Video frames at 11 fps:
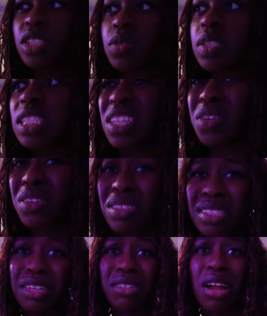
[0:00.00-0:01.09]
so we're just gonna go to
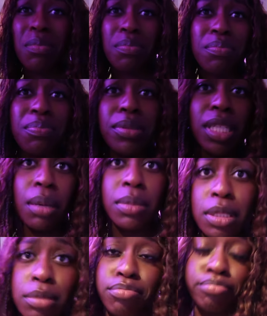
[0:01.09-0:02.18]
dinner in our
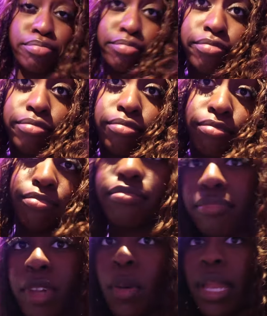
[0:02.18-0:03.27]
pajamas
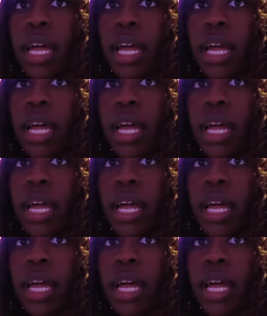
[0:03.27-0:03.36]
why